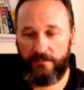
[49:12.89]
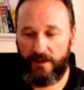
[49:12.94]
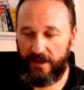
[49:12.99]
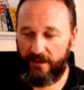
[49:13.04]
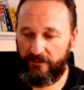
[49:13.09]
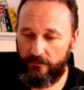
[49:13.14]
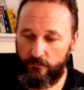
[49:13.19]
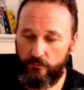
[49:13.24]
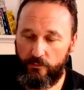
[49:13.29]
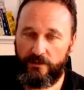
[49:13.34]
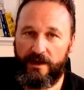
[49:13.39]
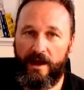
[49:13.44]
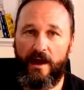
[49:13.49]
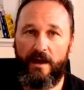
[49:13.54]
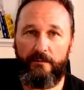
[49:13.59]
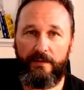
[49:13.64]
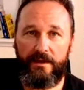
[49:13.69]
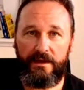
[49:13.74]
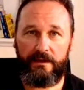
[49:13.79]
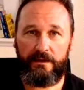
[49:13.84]
man that would
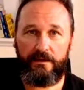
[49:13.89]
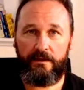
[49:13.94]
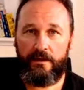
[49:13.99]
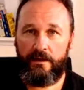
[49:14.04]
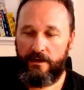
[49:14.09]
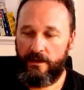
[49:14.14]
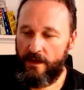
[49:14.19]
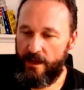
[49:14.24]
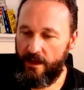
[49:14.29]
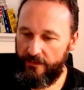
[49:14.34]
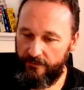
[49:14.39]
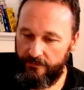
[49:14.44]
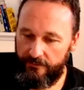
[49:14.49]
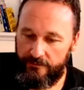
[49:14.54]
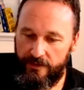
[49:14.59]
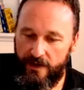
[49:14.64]
come in and,